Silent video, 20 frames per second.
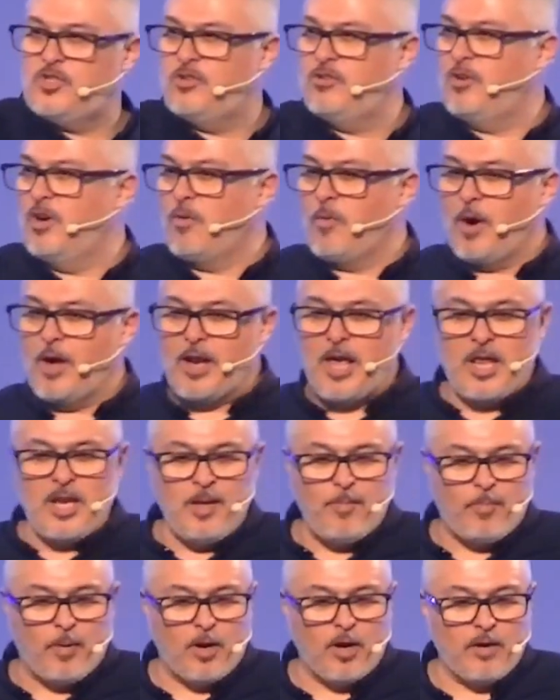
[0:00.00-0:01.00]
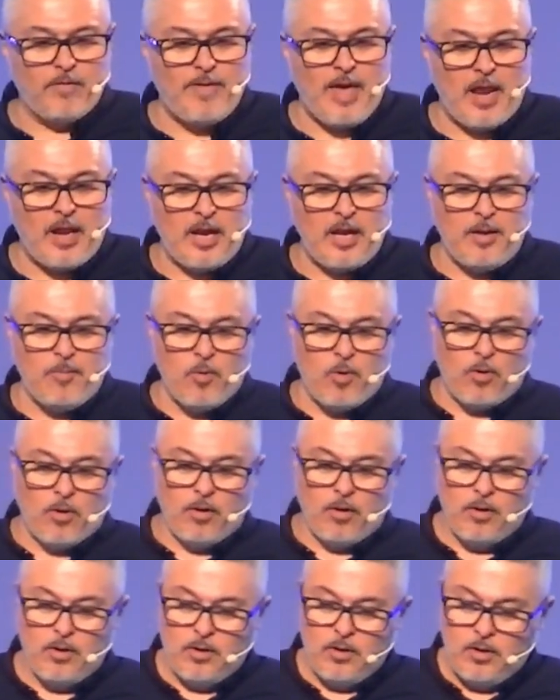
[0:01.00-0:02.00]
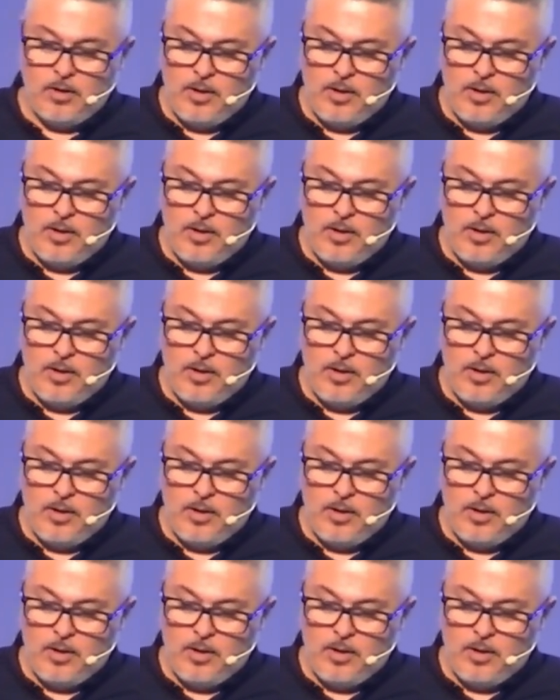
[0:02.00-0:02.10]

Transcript: because you don't want any part of that anymore.